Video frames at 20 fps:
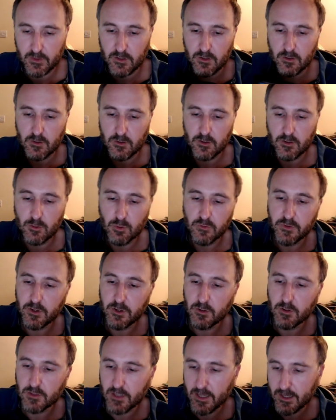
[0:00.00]
who
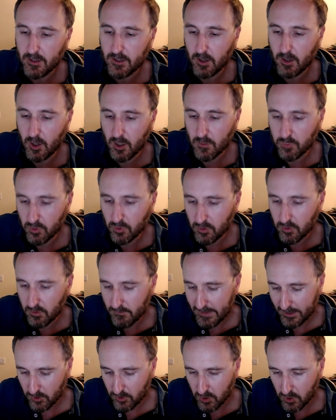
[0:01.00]
reviews like homebrew
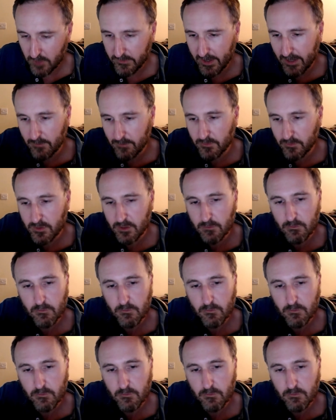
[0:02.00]
Mega Drive games